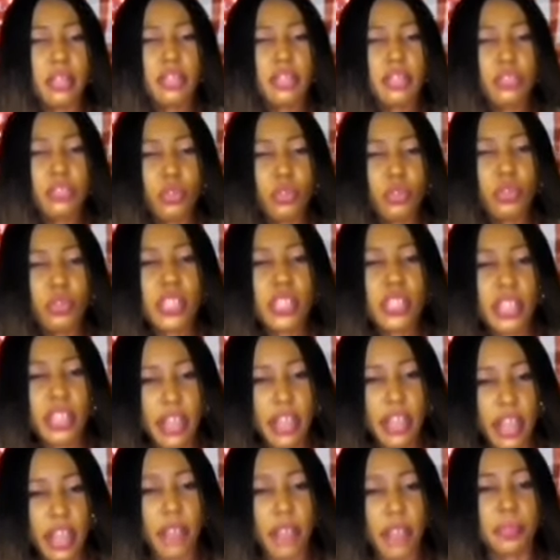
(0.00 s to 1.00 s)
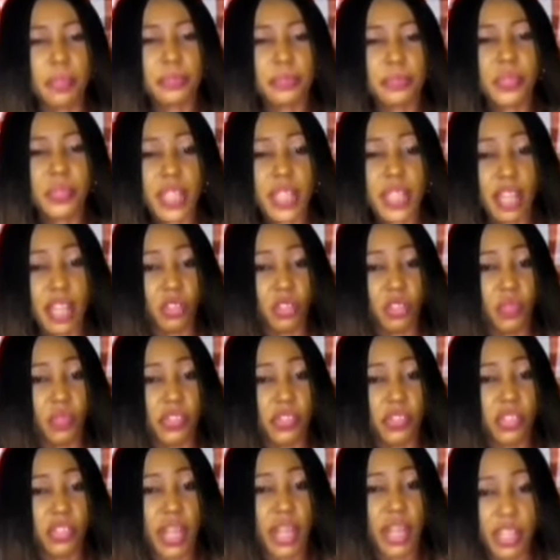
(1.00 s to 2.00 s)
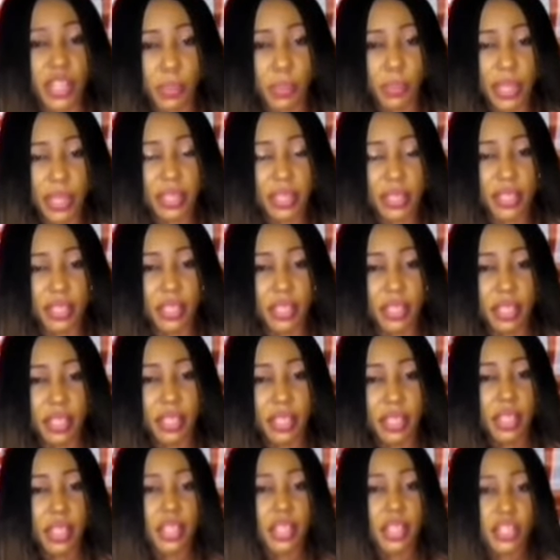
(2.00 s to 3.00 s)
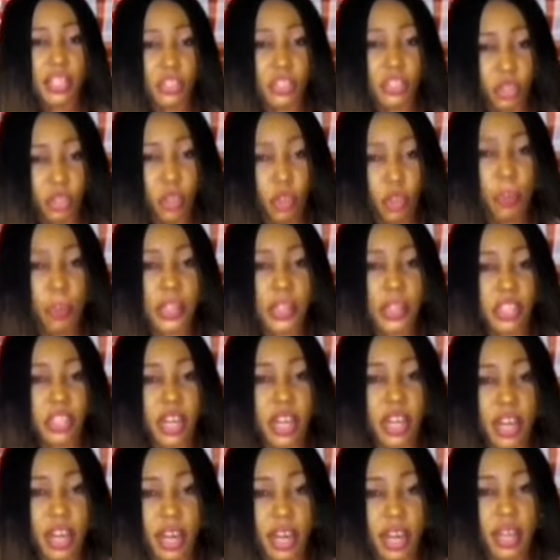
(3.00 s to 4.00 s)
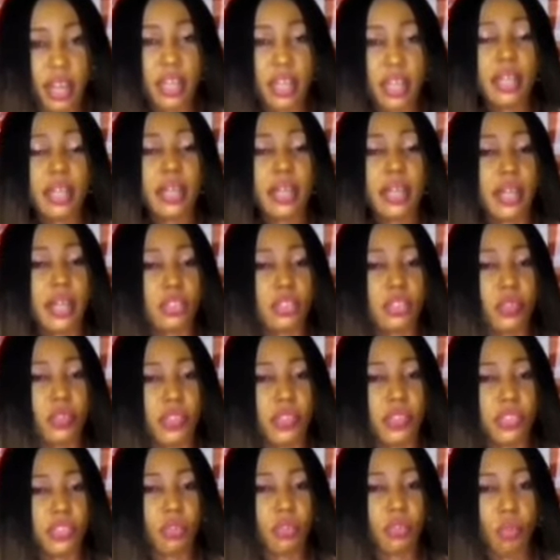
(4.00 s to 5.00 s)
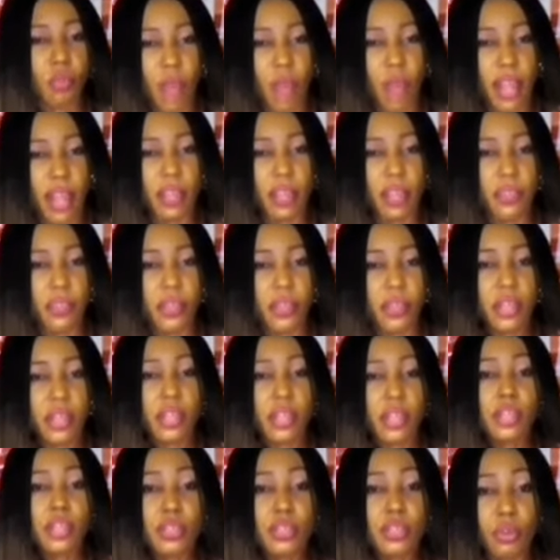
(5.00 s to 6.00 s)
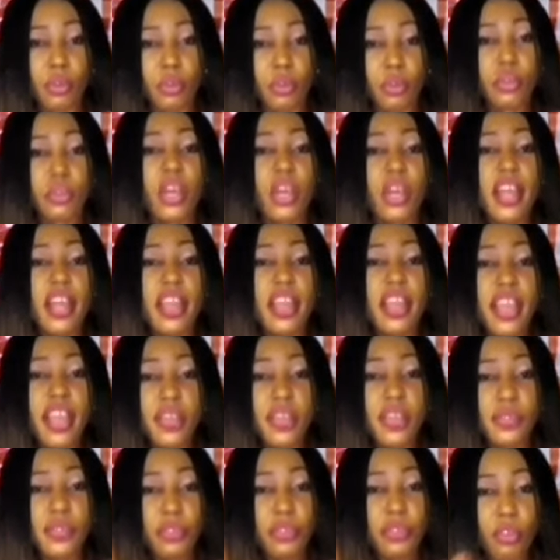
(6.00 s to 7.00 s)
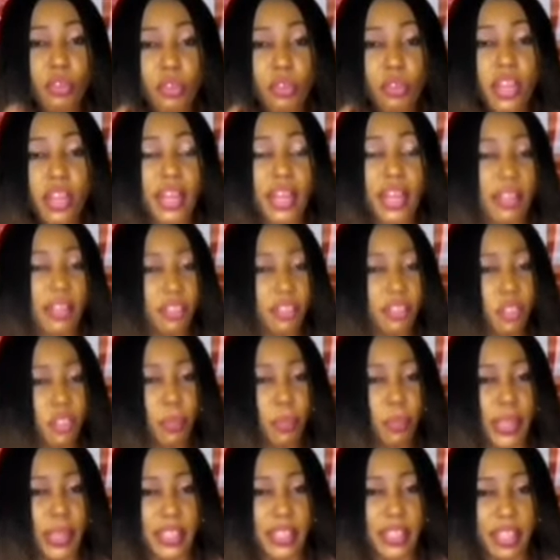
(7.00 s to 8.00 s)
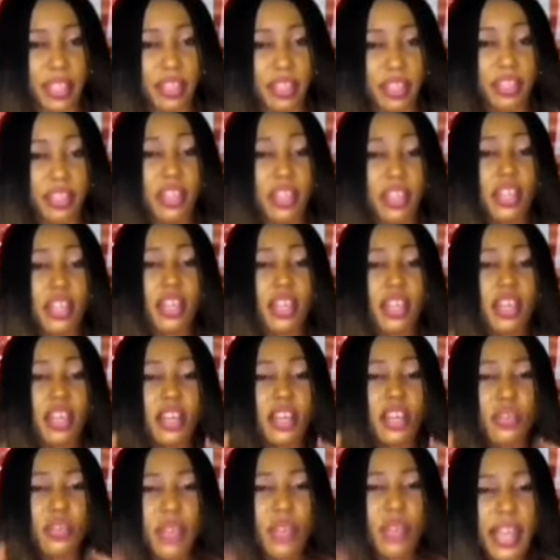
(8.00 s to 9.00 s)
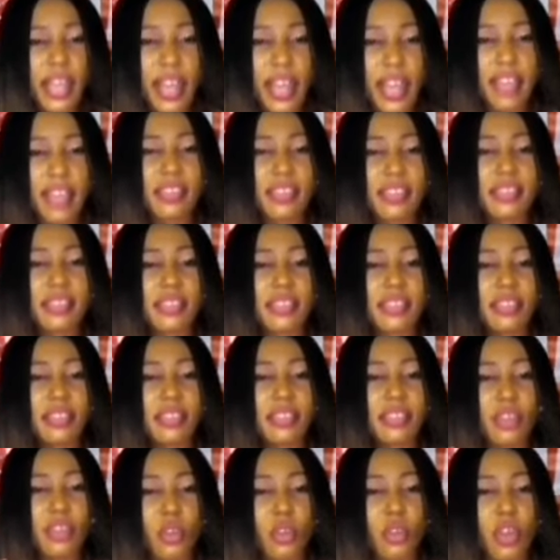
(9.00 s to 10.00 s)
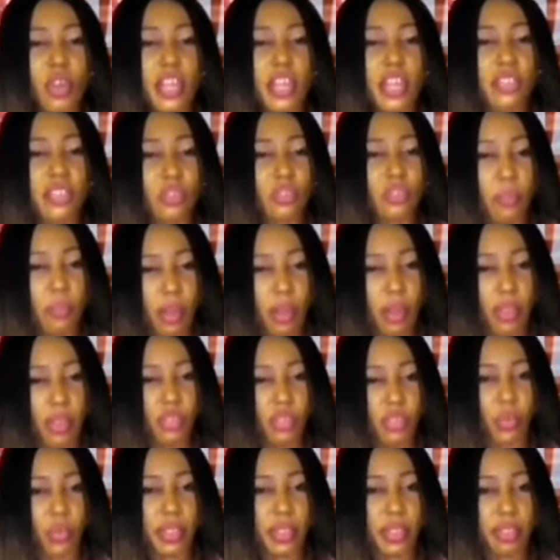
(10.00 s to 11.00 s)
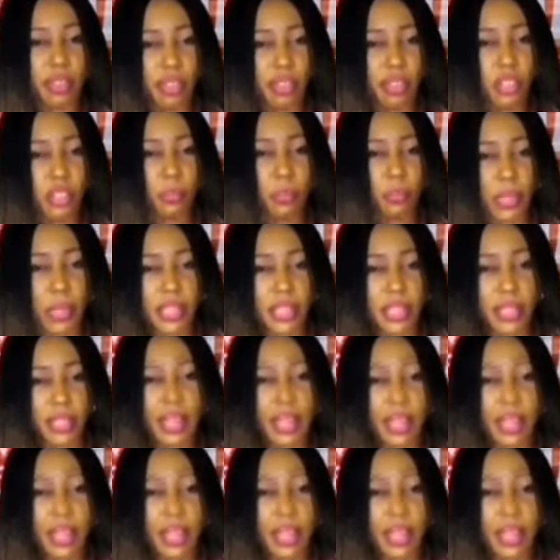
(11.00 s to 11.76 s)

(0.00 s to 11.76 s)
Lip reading: Do you see him as a future husband? Do you picture her as a future wife? So, if you look at this person, you can't go into marriage with this person.